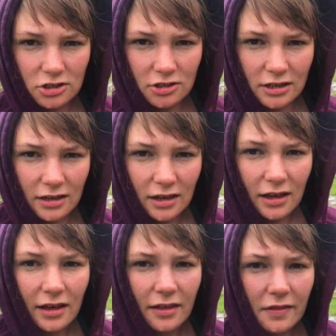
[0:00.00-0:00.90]
journey
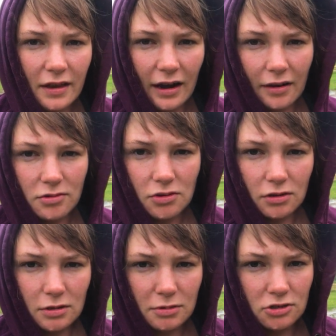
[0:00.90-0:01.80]
that I was
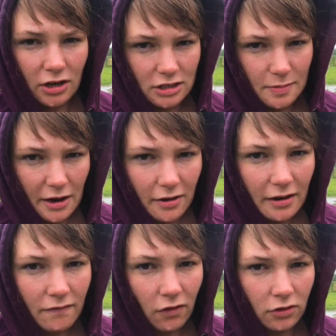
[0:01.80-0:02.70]
going to be
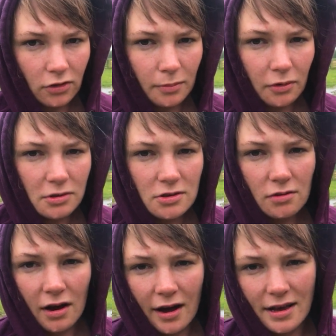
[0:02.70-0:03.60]
transparent and vulnerable with
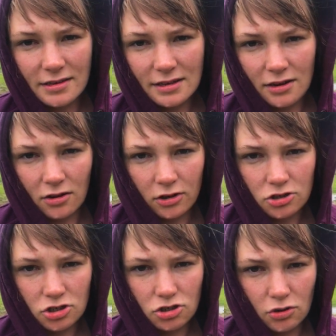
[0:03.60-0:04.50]
you guys and not
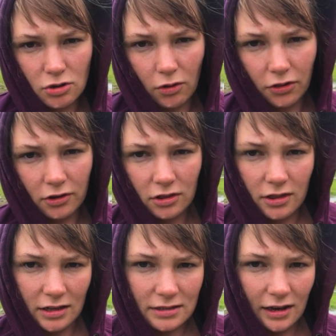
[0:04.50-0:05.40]
just show you all the good
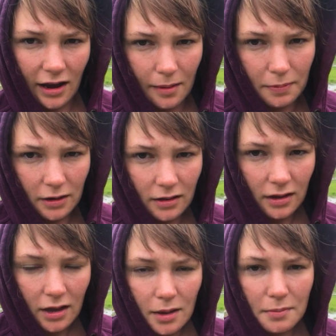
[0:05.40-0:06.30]
things that happen
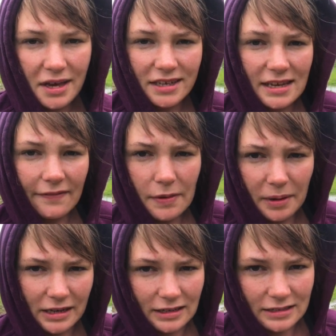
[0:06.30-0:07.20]
because
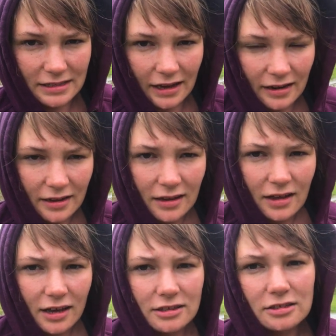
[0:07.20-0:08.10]
everybody does that.
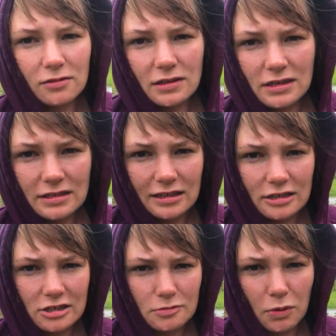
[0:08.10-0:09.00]
It's so easy
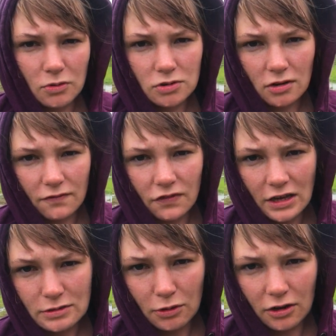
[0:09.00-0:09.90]
to just post on
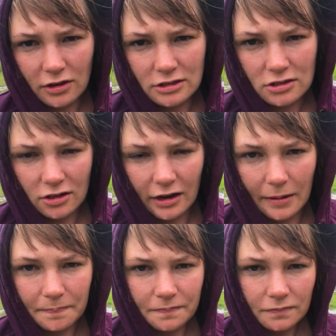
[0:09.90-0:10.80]
Facebook or
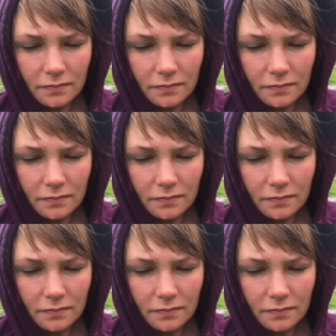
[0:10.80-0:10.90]
Instagram